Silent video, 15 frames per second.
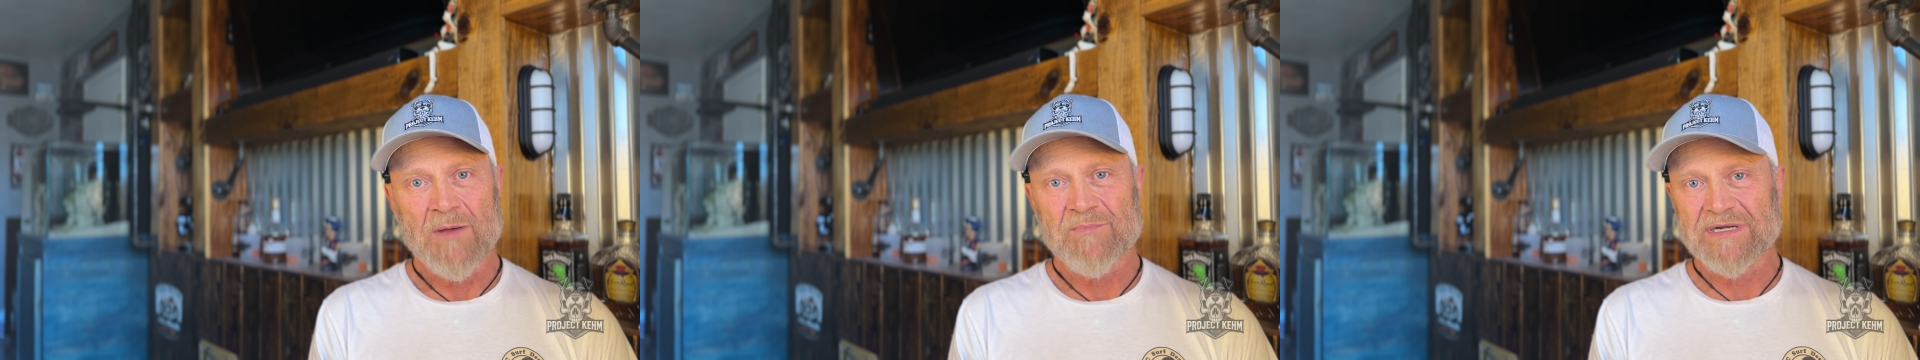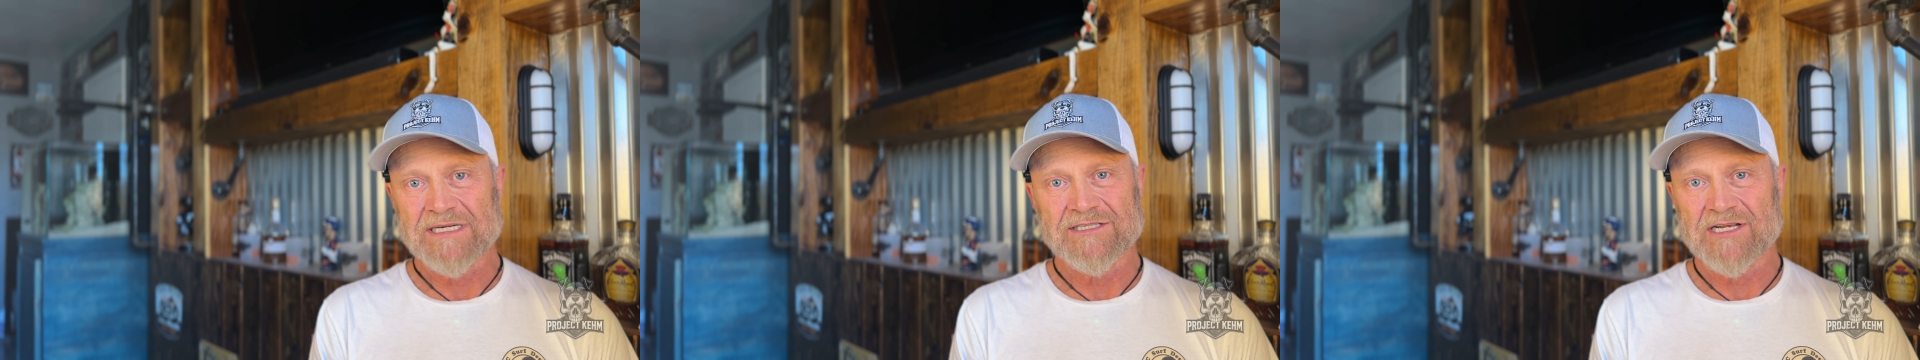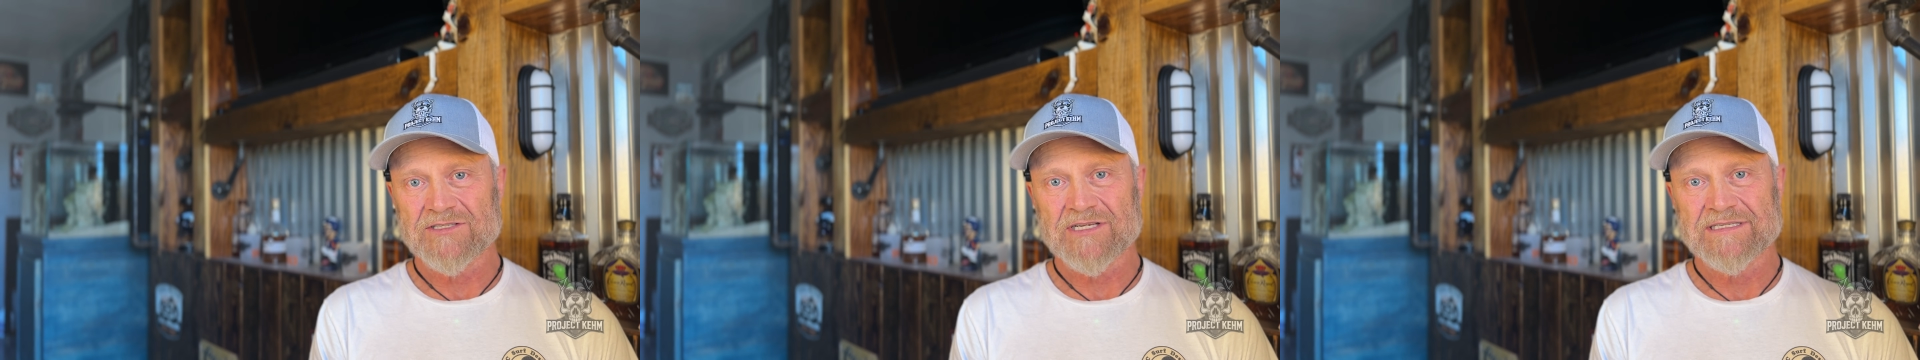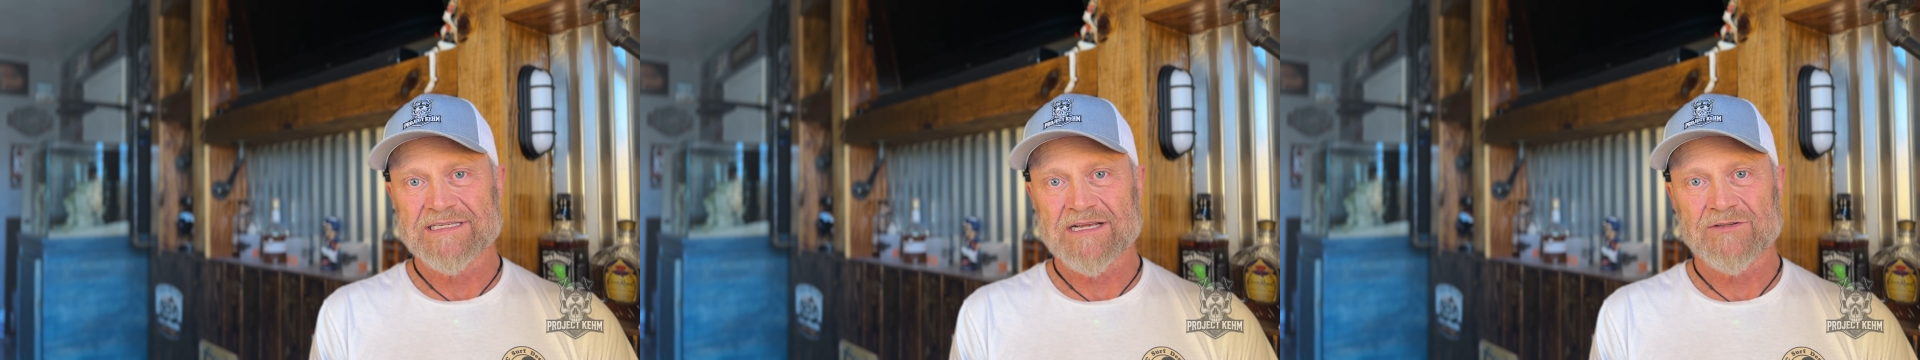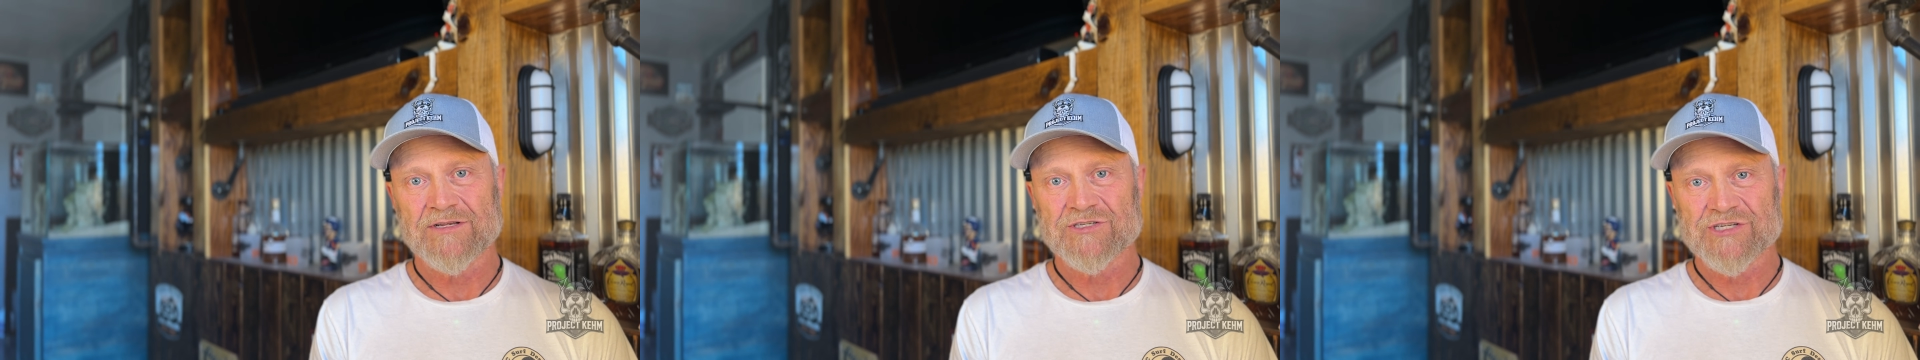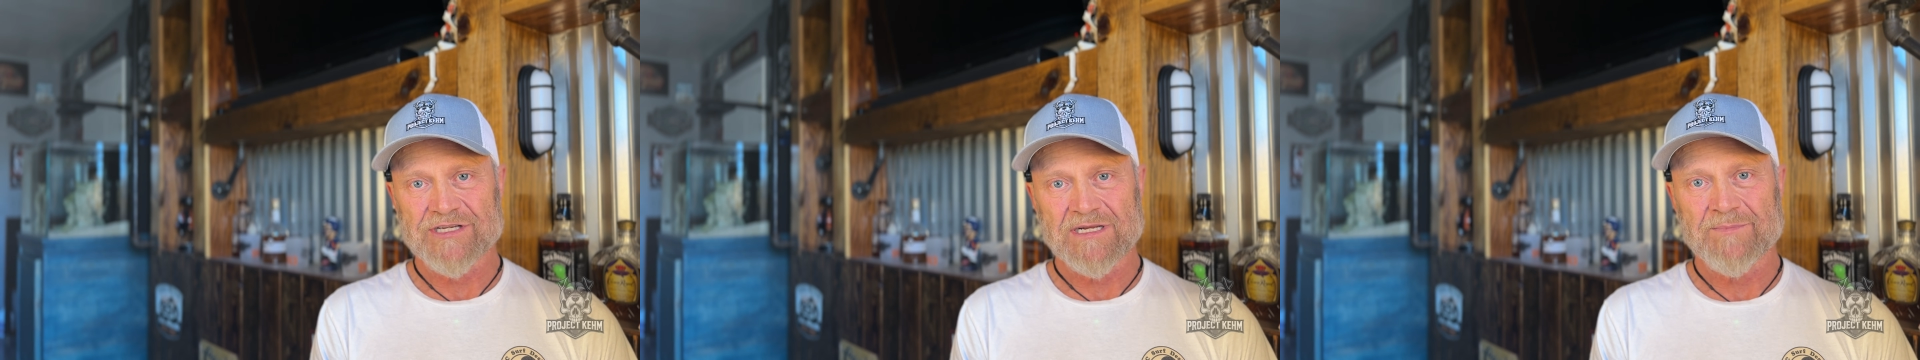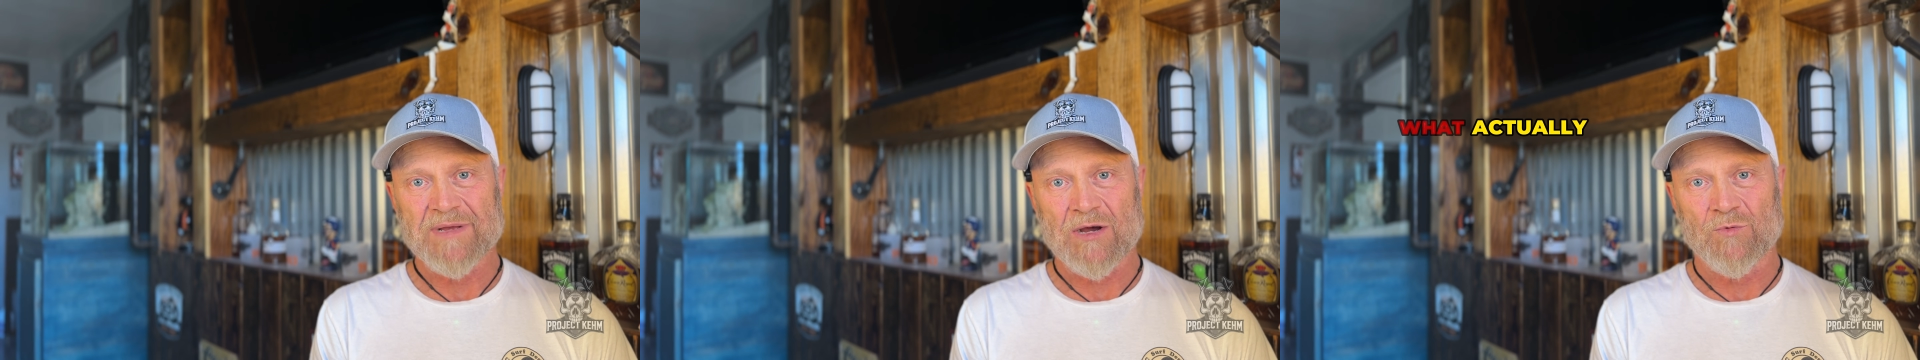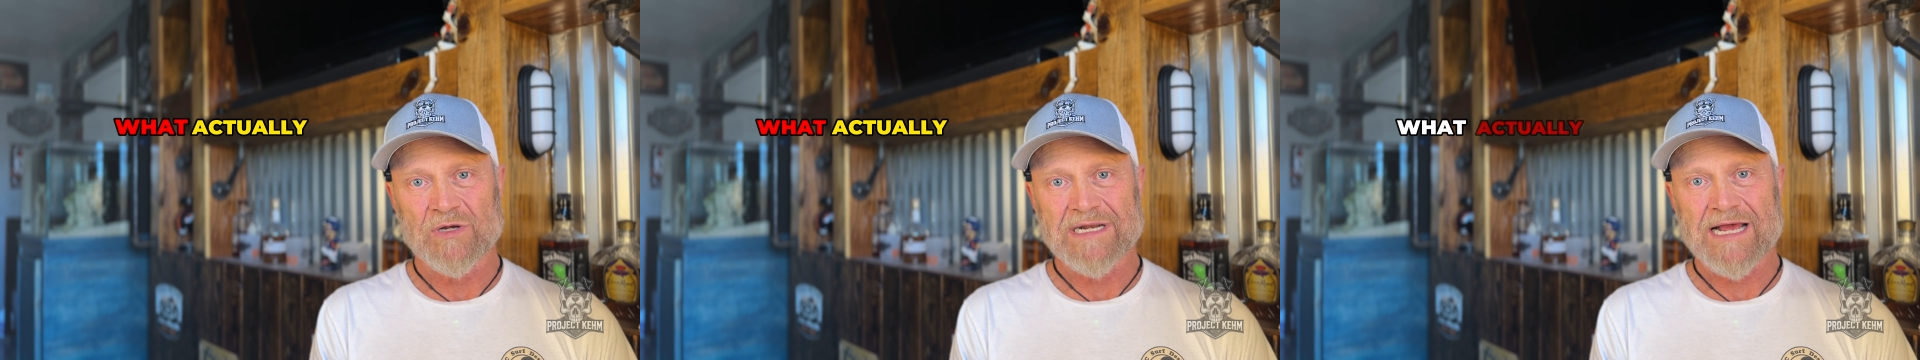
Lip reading: but it doesn't tell you shit about what